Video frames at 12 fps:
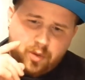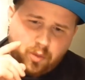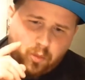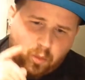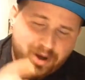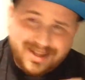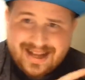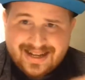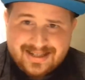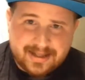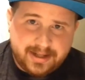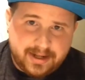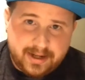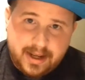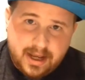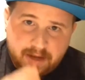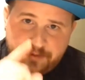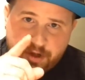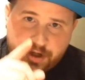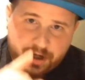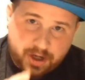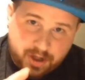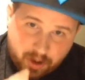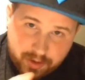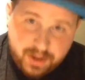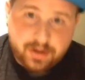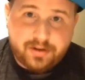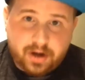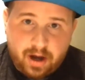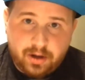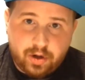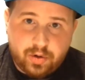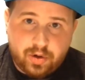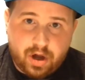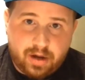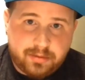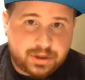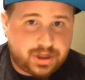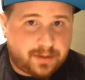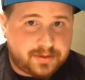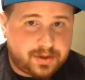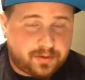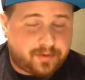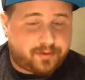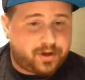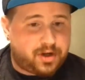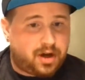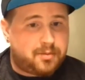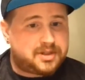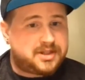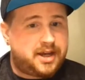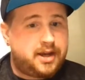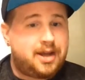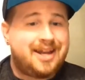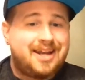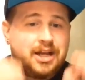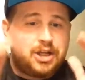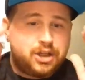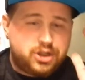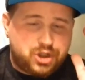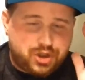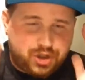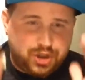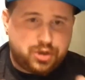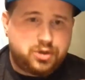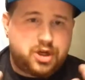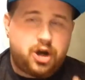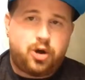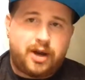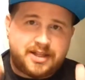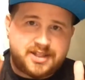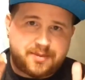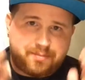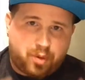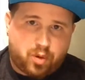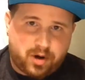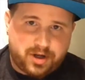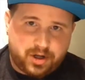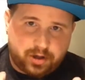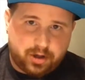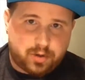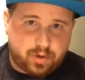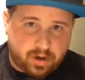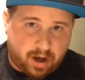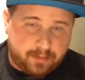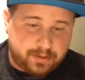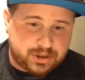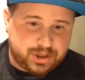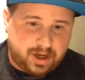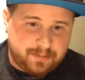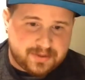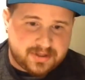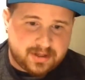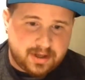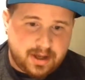One last thing, if you're going to go to your local comic book shop to go for Free Comic Book Day, do go and support your local comic book shops.